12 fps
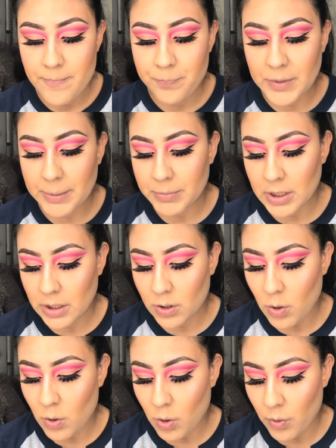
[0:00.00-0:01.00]
and I'm going to
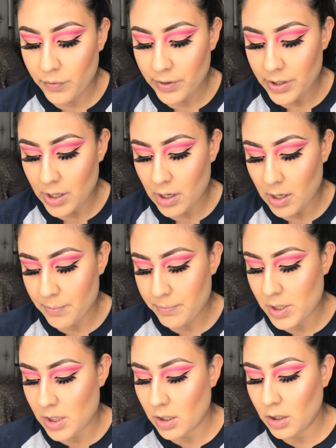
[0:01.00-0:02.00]
go over the hot
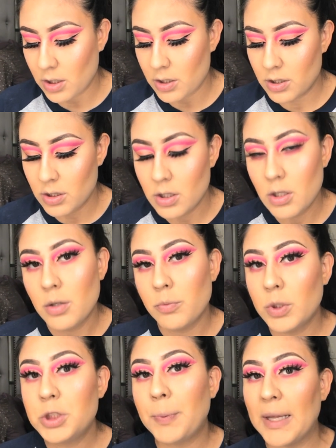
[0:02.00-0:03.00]
pink,
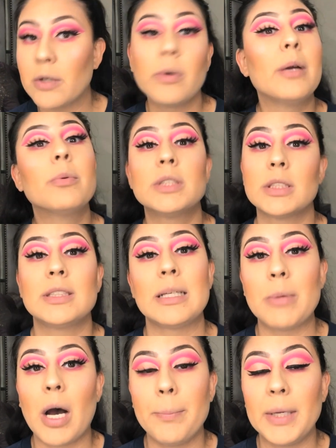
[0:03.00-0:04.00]
which by the way was the
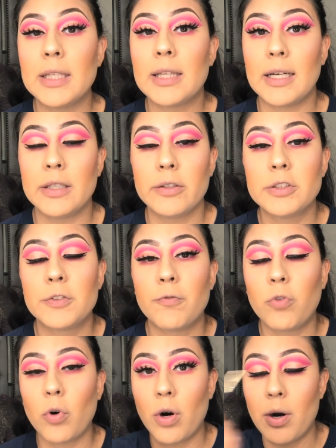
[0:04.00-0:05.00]
same hot pink that I used
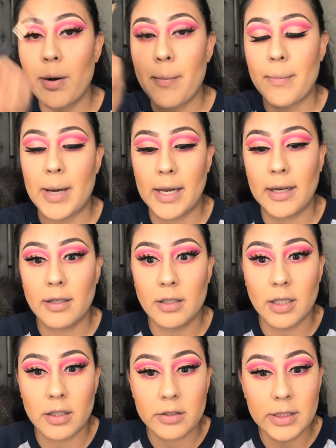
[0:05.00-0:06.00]
for my
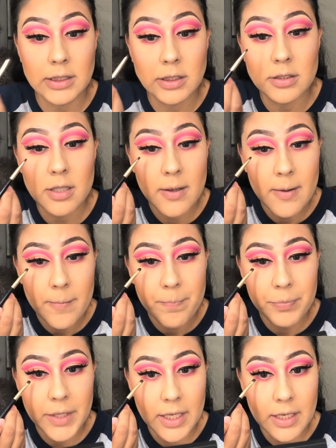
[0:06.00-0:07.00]
cut crease.
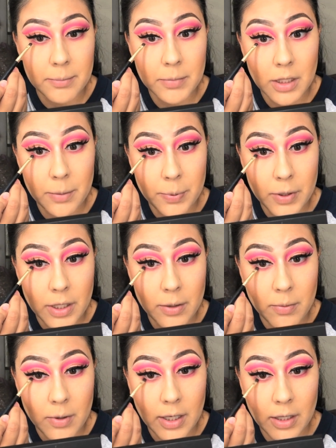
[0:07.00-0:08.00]
And I'm going to put
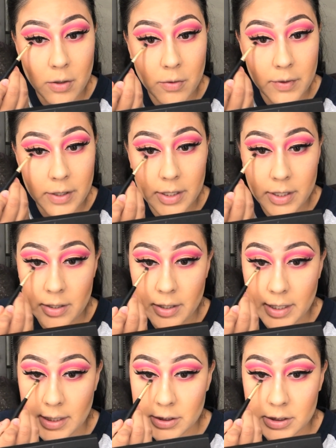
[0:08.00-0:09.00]
it right over there
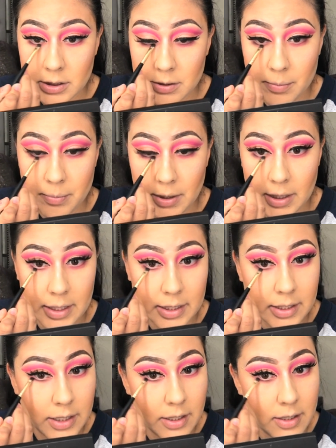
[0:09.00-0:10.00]
and just
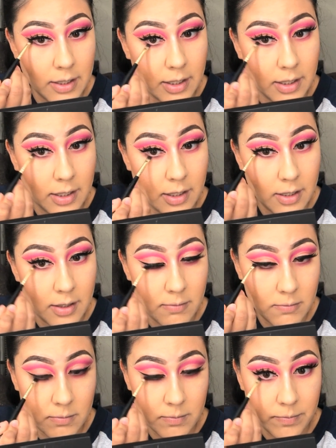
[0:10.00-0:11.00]
blend it in
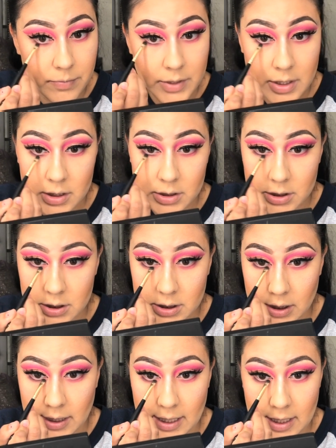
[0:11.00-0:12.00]
just
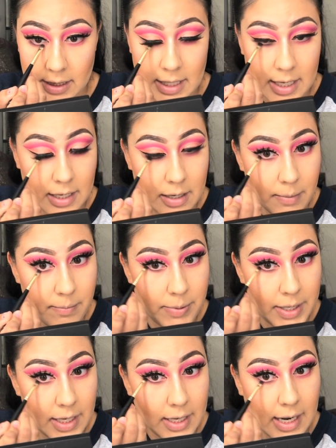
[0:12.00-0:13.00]
to get it that
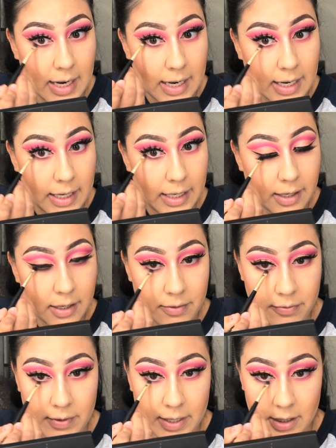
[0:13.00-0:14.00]
big eye
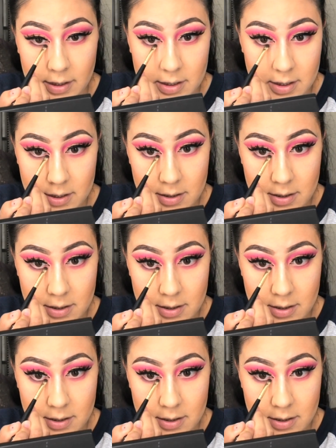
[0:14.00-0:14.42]
effect.